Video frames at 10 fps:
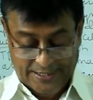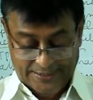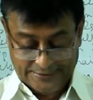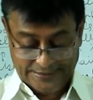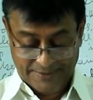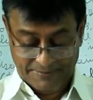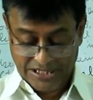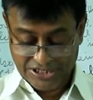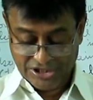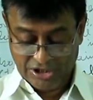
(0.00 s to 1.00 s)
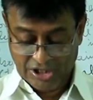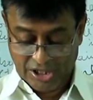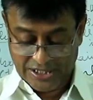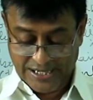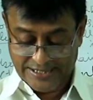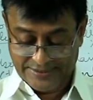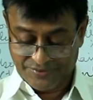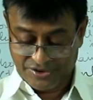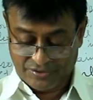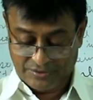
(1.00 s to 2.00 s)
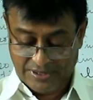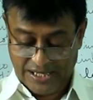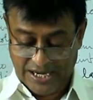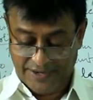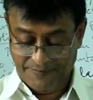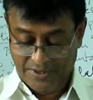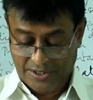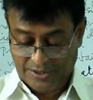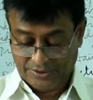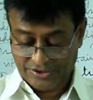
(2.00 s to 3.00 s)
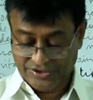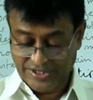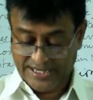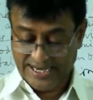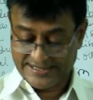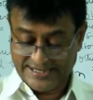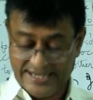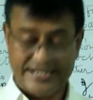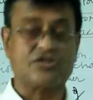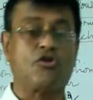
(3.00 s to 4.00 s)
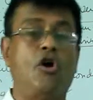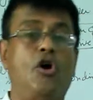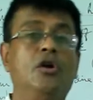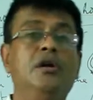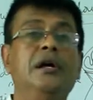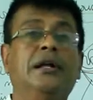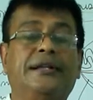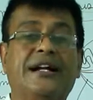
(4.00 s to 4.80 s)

The multicellular organisms like the single cell is called,